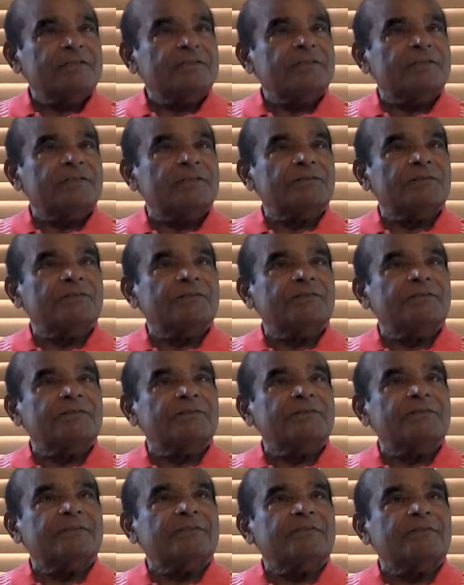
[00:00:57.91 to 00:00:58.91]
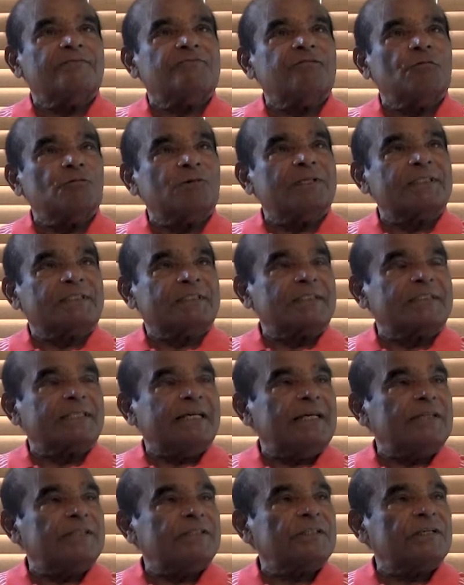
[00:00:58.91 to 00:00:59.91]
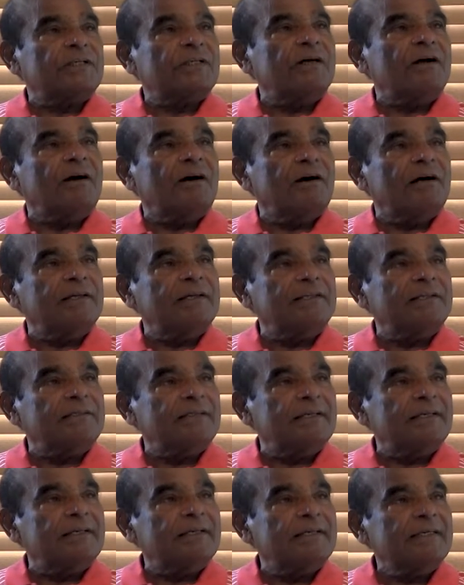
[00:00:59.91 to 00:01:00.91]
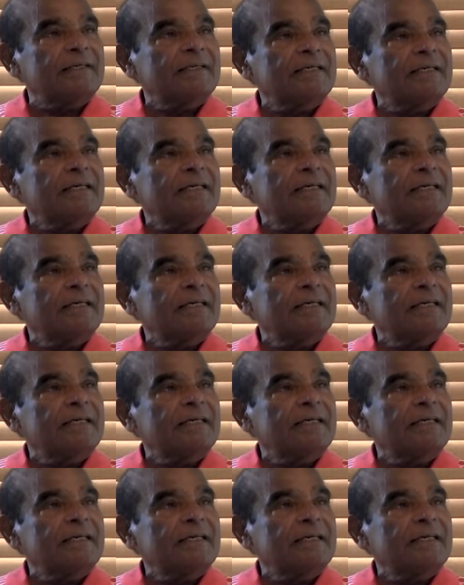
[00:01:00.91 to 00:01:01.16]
to focus attention on the